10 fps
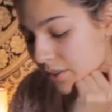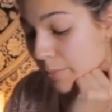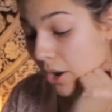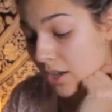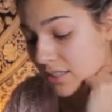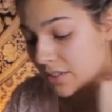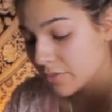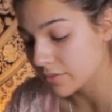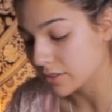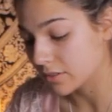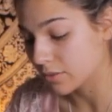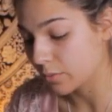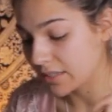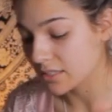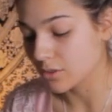the positive
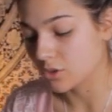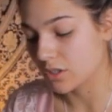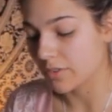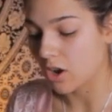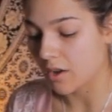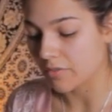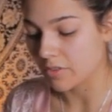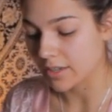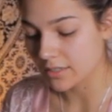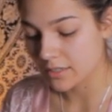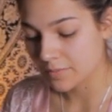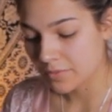resolution of a conflict.